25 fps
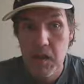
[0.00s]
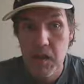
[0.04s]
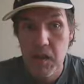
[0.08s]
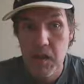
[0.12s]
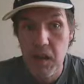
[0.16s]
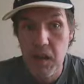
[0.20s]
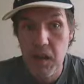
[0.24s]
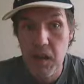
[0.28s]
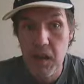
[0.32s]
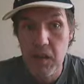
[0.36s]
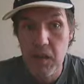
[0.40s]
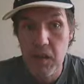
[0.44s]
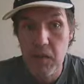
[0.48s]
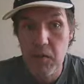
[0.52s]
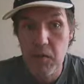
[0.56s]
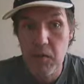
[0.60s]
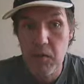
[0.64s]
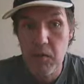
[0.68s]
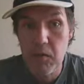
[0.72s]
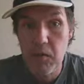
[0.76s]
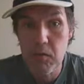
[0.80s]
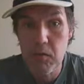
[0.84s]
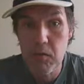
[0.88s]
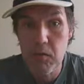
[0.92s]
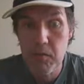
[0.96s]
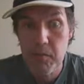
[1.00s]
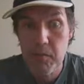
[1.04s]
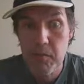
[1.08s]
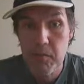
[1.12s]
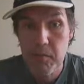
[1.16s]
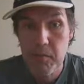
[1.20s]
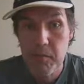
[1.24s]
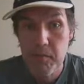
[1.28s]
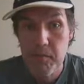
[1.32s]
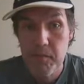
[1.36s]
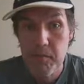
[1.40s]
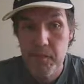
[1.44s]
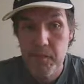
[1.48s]
They could
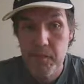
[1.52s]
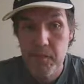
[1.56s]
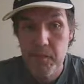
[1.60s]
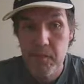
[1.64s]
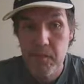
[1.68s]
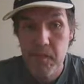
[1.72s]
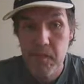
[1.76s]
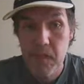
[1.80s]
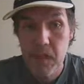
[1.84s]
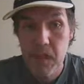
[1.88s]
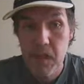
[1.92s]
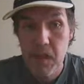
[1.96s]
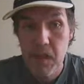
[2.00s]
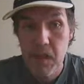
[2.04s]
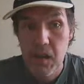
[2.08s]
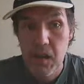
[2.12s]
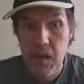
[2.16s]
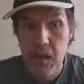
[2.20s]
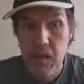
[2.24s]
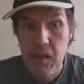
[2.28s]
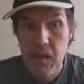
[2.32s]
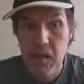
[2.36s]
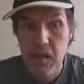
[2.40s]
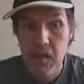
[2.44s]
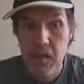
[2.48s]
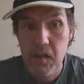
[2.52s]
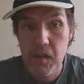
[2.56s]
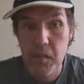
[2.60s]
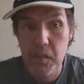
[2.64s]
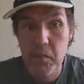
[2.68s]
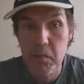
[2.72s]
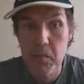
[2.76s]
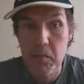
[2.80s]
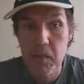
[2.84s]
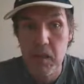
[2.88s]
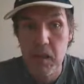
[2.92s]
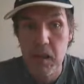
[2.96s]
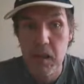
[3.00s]

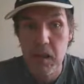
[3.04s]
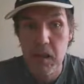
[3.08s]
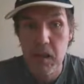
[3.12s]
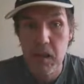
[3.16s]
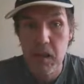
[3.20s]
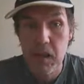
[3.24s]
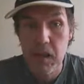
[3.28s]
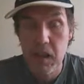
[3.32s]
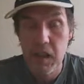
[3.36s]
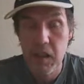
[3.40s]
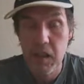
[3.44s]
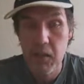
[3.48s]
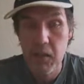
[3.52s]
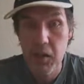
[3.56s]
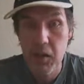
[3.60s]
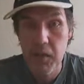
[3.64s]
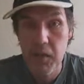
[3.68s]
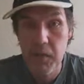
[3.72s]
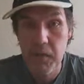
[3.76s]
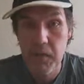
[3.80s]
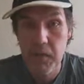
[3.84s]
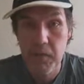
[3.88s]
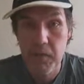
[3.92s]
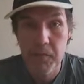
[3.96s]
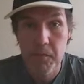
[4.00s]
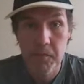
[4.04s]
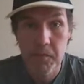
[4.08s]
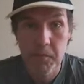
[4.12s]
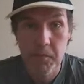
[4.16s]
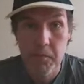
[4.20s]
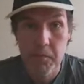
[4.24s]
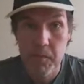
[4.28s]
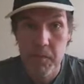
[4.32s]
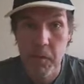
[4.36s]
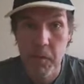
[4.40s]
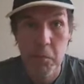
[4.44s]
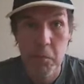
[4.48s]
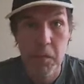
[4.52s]
simply get off
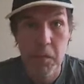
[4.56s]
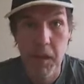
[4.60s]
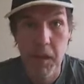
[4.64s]
the